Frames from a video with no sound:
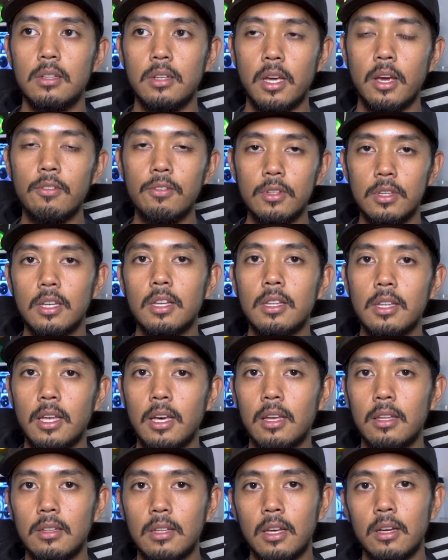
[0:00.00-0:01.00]
everything
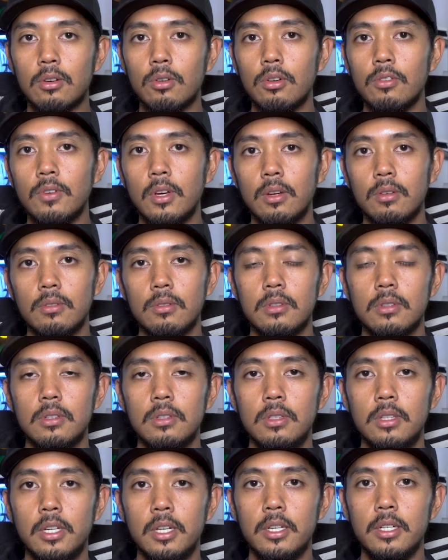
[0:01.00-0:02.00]
that Corvette
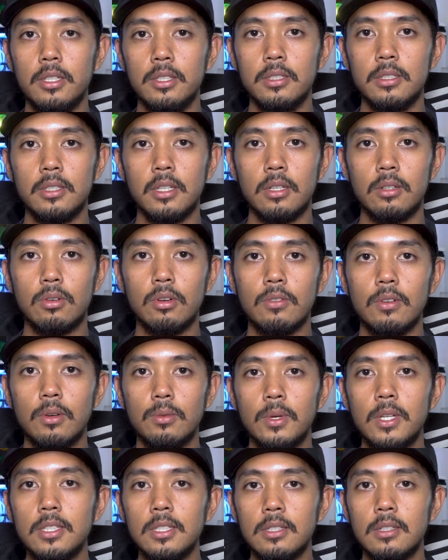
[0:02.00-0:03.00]
does and Corvette
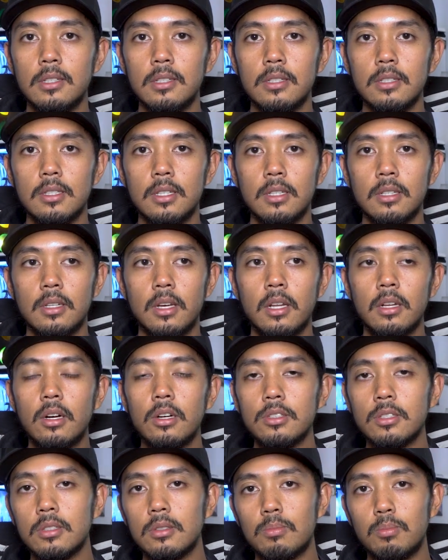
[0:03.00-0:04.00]
Racing does. And
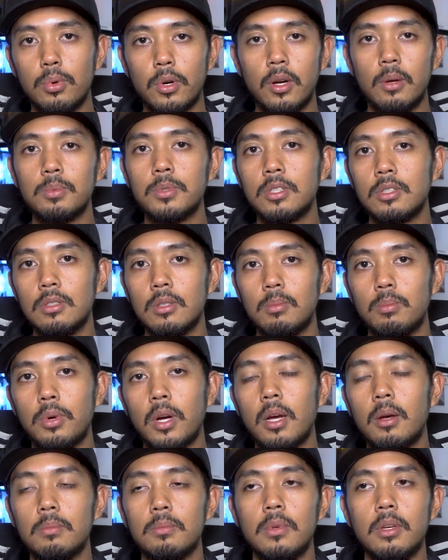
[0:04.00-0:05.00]
also props to the
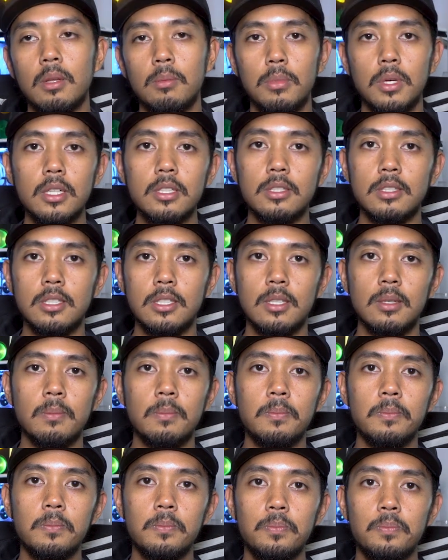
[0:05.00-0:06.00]
Pratt and Miller
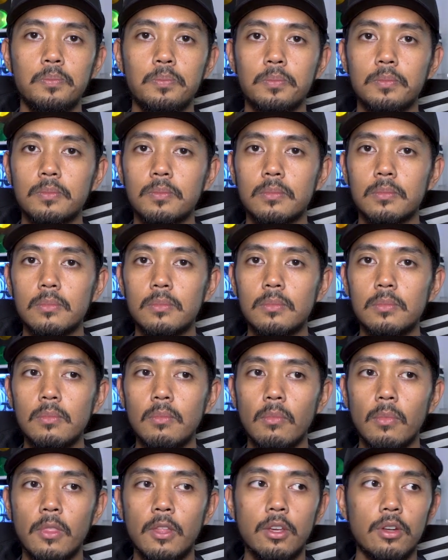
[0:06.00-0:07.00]
team,
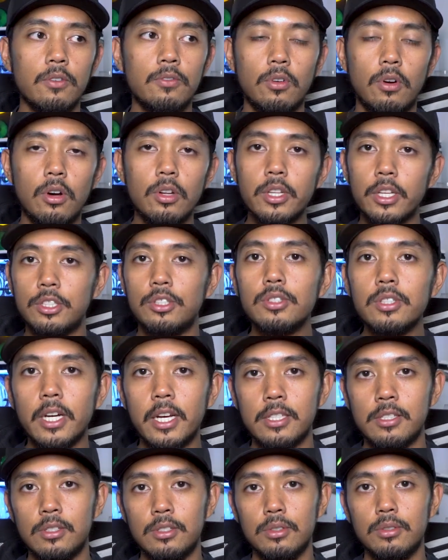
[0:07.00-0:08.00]
you know, for all that you
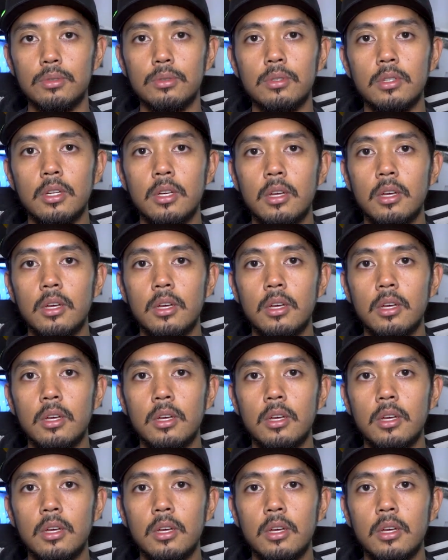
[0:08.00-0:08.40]
guys do